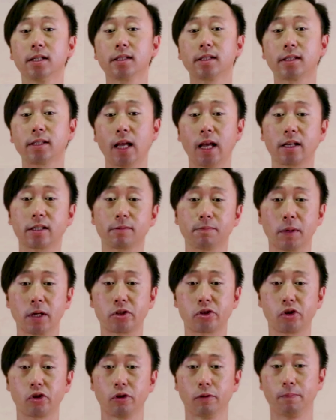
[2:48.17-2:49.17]
stakes, make
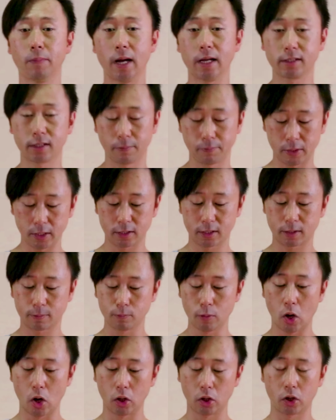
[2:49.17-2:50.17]
sure you buy something
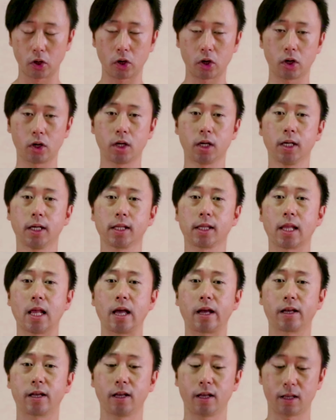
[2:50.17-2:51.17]
smaller
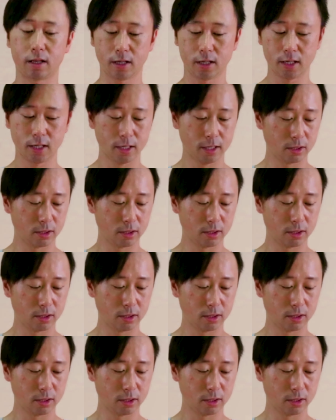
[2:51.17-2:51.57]
that could